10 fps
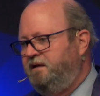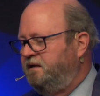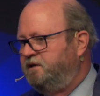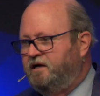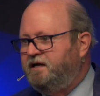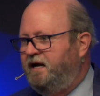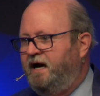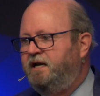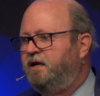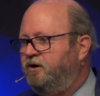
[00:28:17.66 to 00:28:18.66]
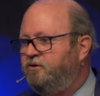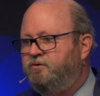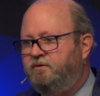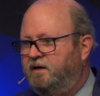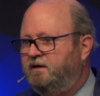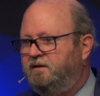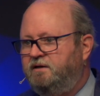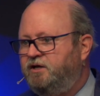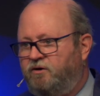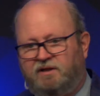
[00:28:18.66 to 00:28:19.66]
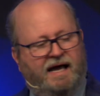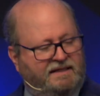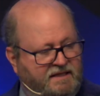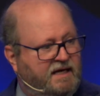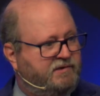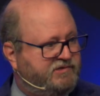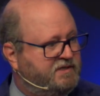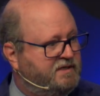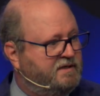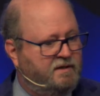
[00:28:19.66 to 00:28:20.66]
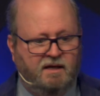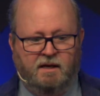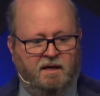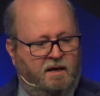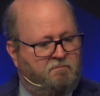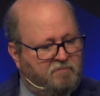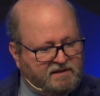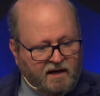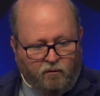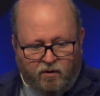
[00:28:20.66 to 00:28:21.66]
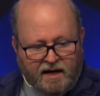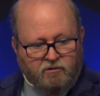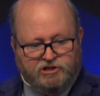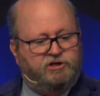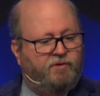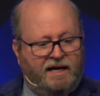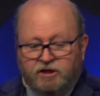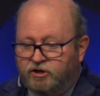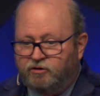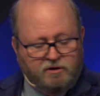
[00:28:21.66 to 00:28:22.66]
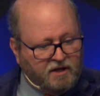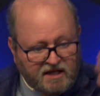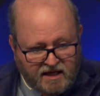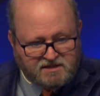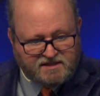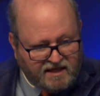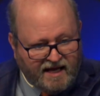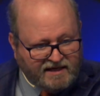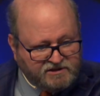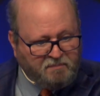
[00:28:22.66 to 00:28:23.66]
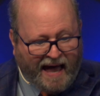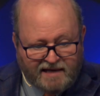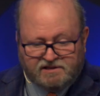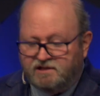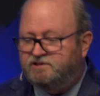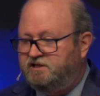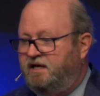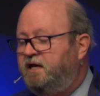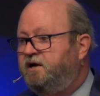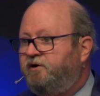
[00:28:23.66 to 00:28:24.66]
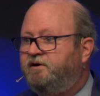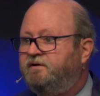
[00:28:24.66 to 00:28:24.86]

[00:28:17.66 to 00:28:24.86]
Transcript: Look, I know you don't like this, but that, what else do I do? That it's the next passage here.